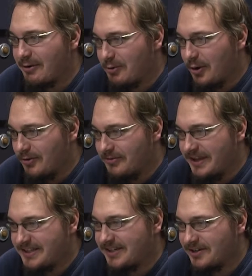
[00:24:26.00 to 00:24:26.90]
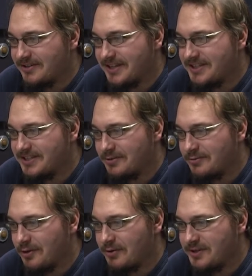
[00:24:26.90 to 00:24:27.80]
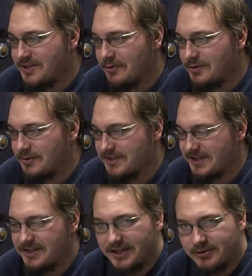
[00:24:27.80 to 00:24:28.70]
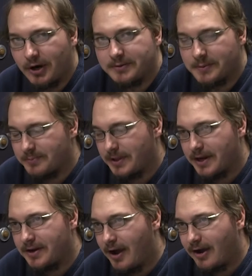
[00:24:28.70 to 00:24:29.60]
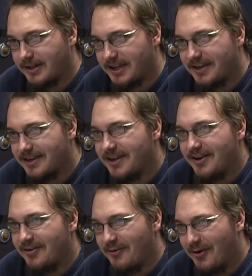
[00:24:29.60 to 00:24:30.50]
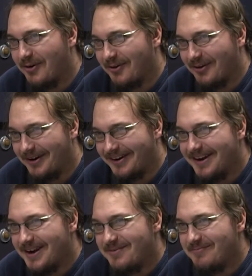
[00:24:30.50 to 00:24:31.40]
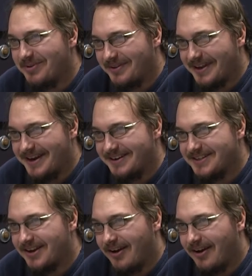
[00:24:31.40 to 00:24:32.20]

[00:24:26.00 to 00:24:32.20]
world, this could lead to Looney Tunes with Sidney Crosby playing hockey, or playing